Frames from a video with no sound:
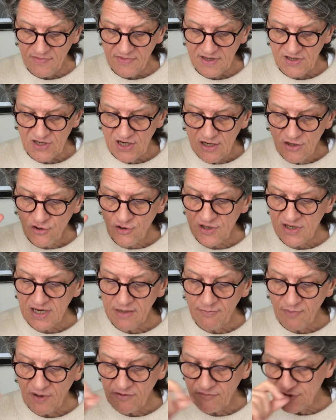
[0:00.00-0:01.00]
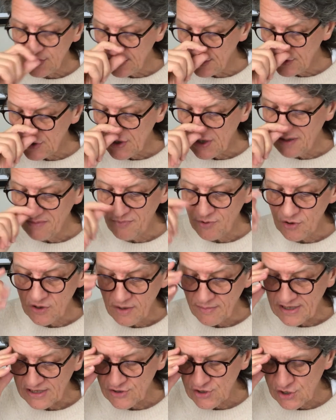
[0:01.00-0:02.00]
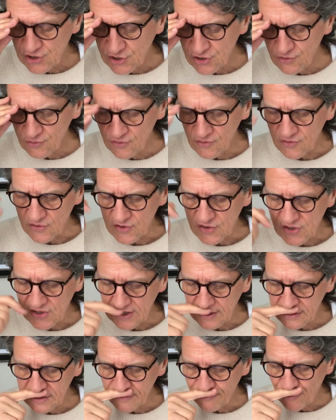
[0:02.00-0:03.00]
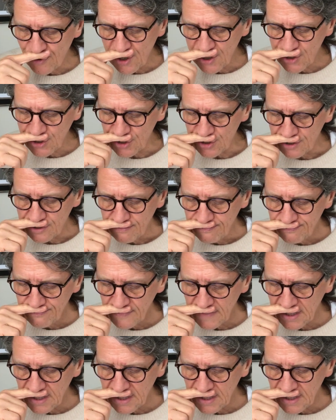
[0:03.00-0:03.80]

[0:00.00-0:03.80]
There's an interesting bit of research in the book about students and depression.